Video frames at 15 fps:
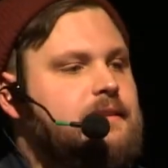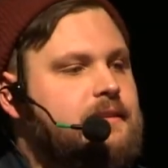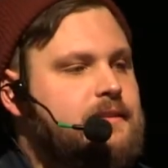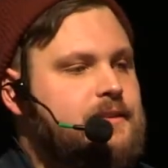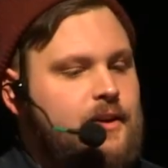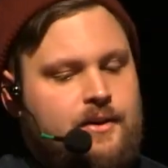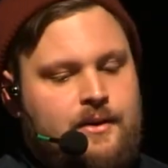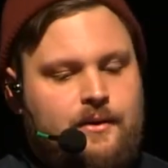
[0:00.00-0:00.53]

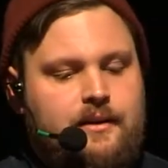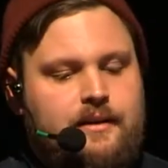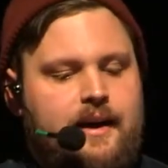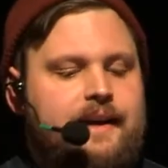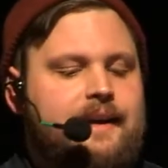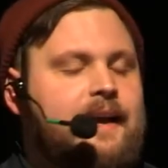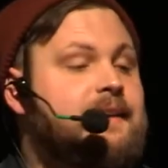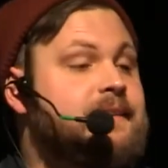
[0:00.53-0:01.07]
So
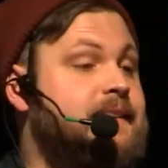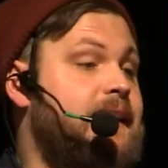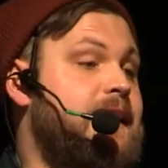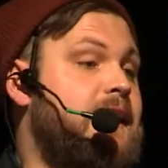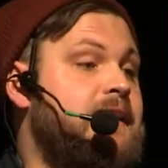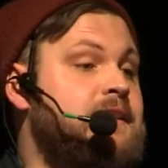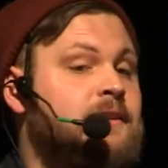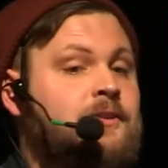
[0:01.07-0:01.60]
I guess,
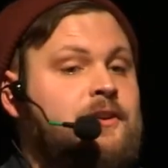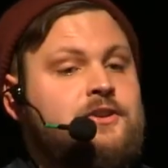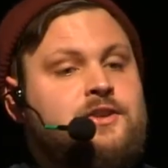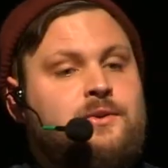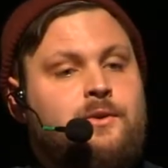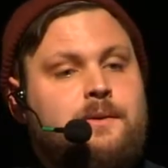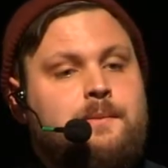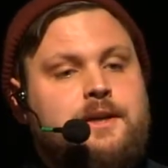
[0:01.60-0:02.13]
yeah, in the
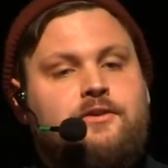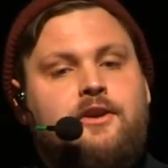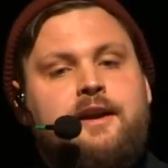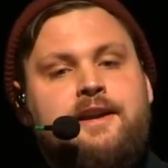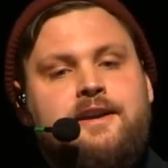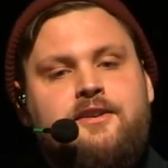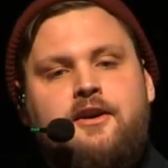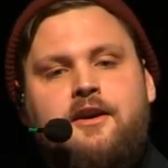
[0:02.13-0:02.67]
future, we'll be
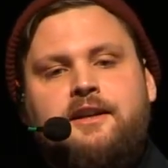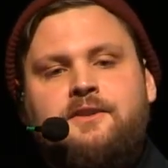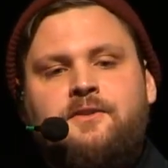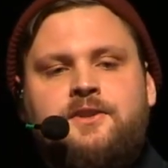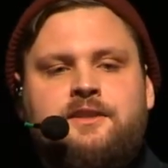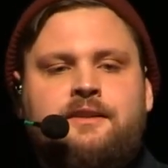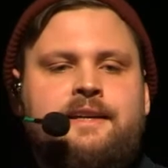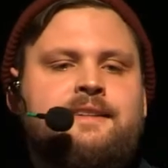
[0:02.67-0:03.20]
writing our
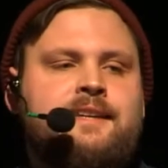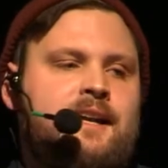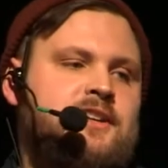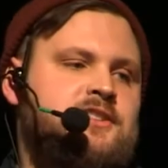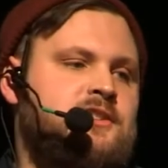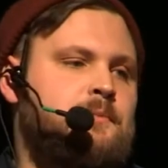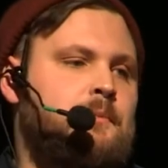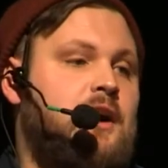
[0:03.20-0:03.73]
artificial
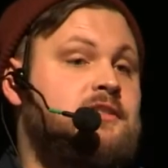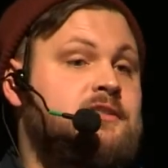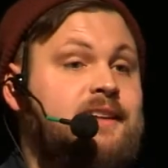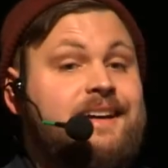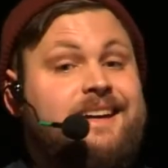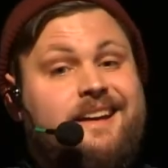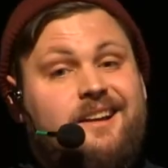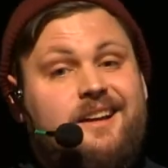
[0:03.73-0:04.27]
intelligence bots
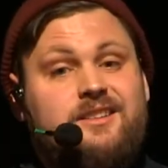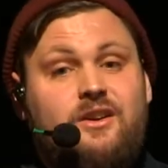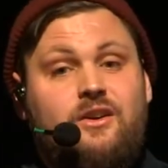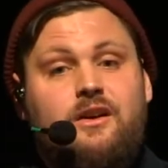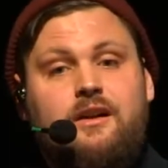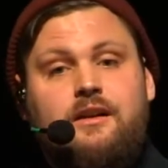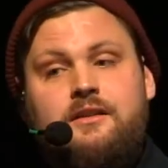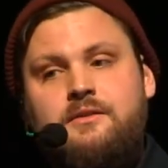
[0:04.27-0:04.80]
that kill us
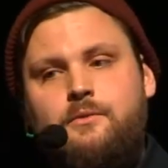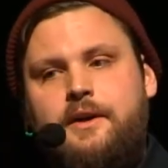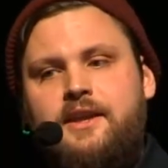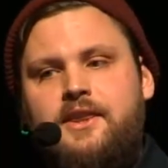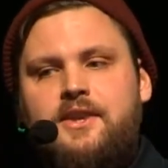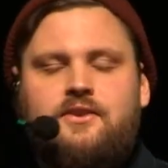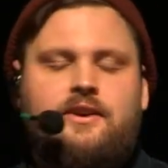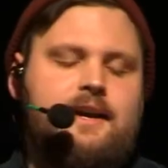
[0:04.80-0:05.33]
all
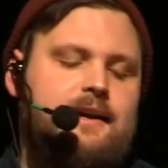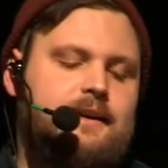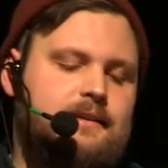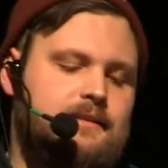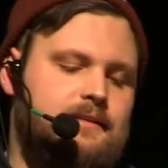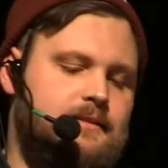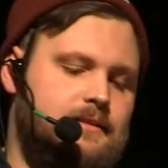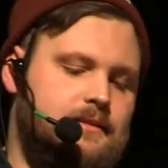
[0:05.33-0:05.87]
with
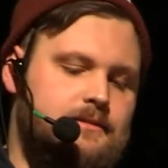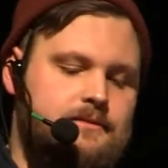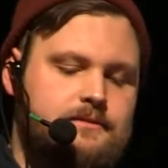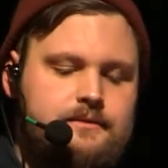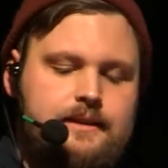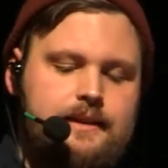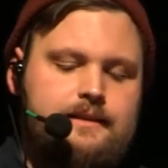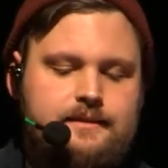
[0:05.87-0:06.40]
React. So
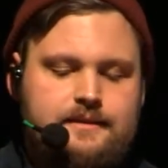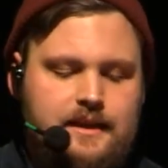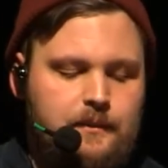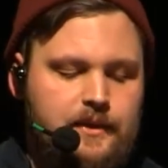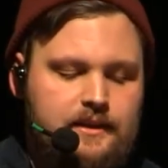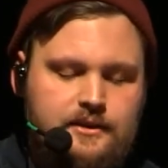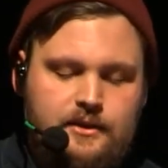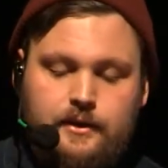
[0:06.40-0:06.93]

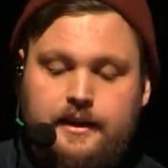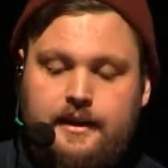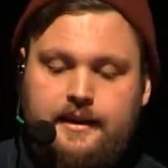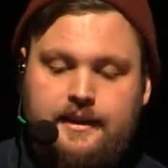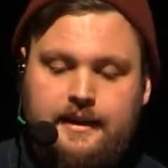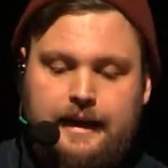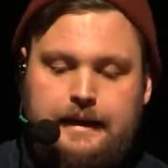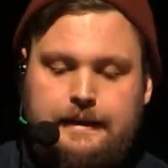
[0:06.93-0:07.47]
something to it, I
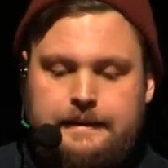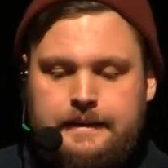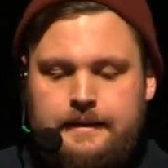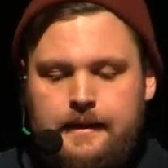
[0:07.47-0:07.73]
think.